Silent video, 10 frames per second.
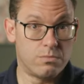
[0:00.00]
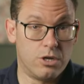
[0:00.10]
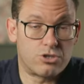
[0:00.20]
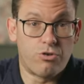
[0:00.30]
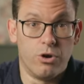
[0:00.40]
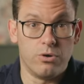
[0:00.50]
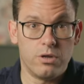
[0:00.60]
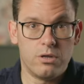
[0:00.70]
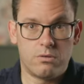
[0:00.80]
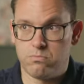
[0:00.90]
they're screwed.
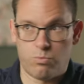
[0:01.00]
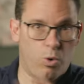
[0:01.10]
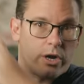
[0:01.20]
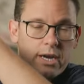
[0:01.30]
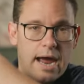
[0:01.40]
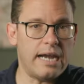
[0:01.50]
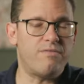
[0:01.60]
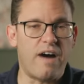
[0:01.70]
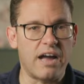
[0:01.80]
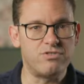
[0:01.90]
Work a
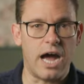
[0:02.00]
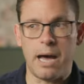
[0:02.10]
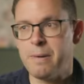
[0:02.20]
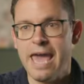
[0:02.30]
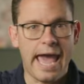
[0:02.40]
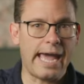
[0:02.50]
9-to-5 job,